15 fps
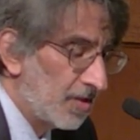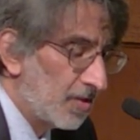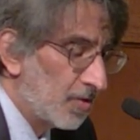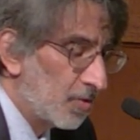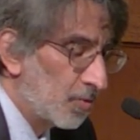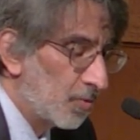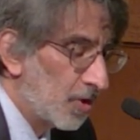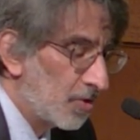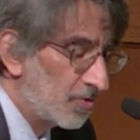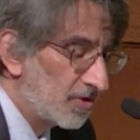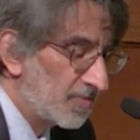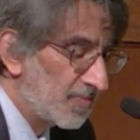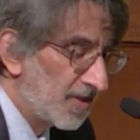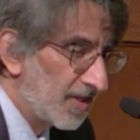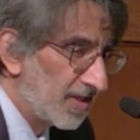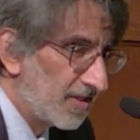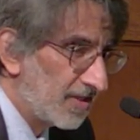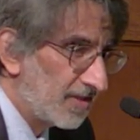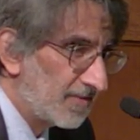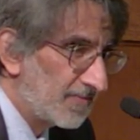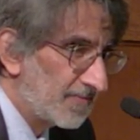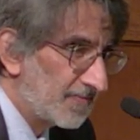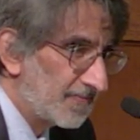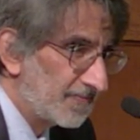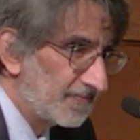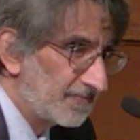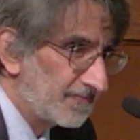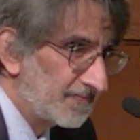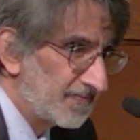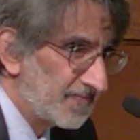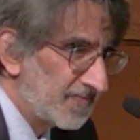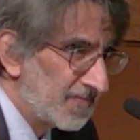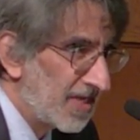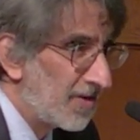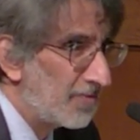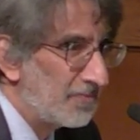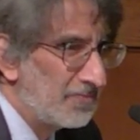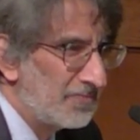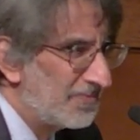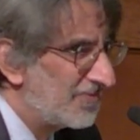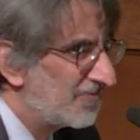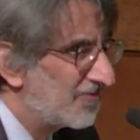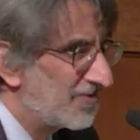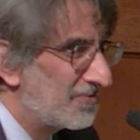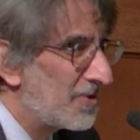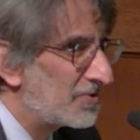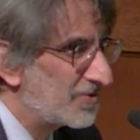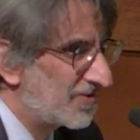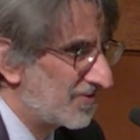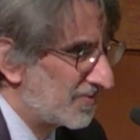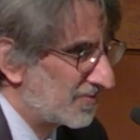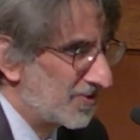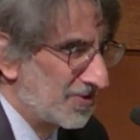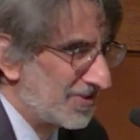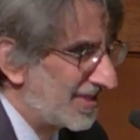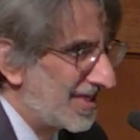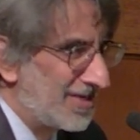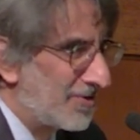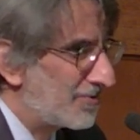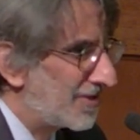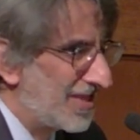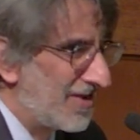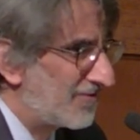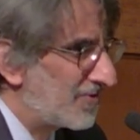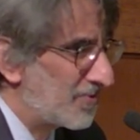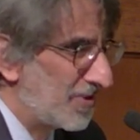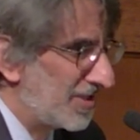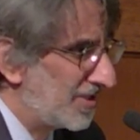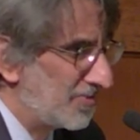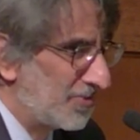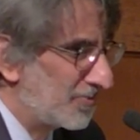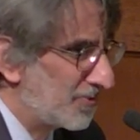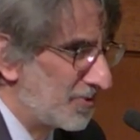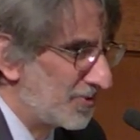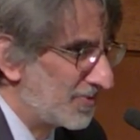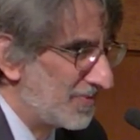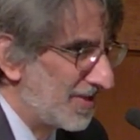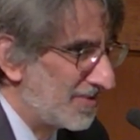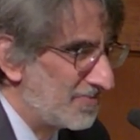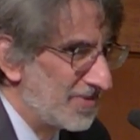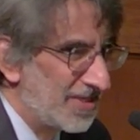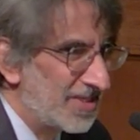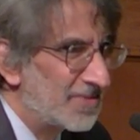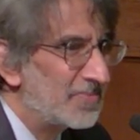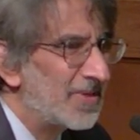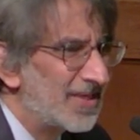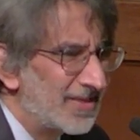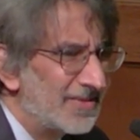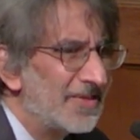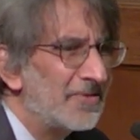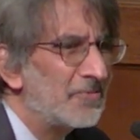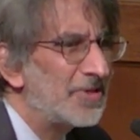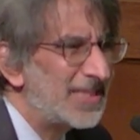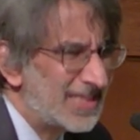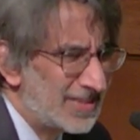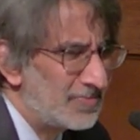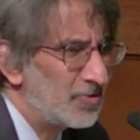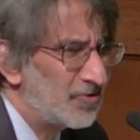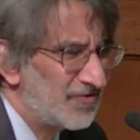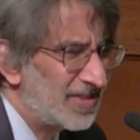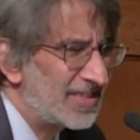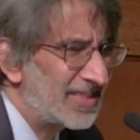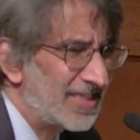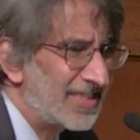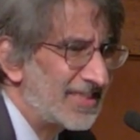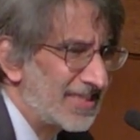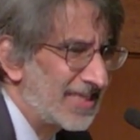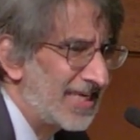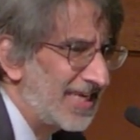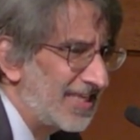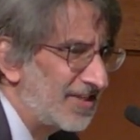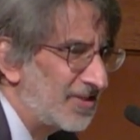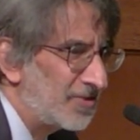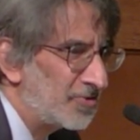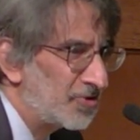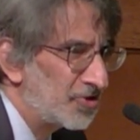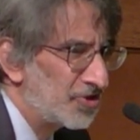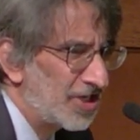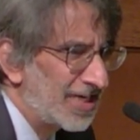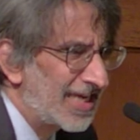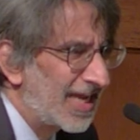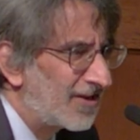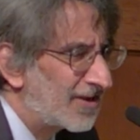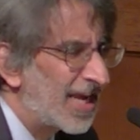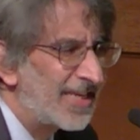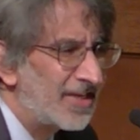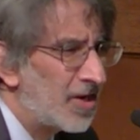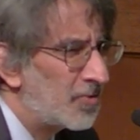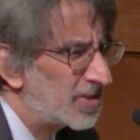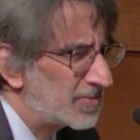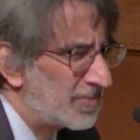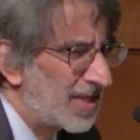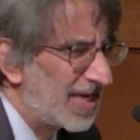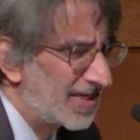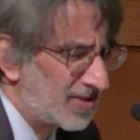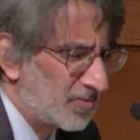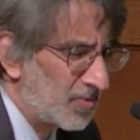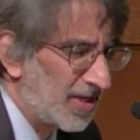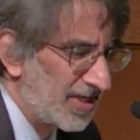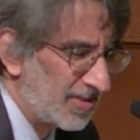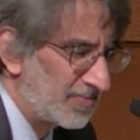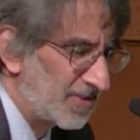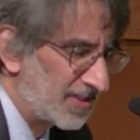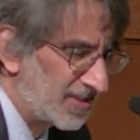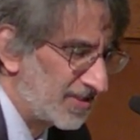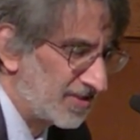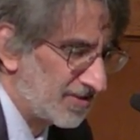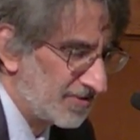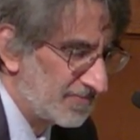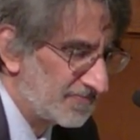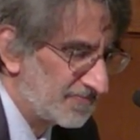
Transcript: Rosebud. Now, for most of them, Kurt, they don't they have no idea what rosebud means, but with this movie Citizen Kane that you should check out. I know it's black and white, but still.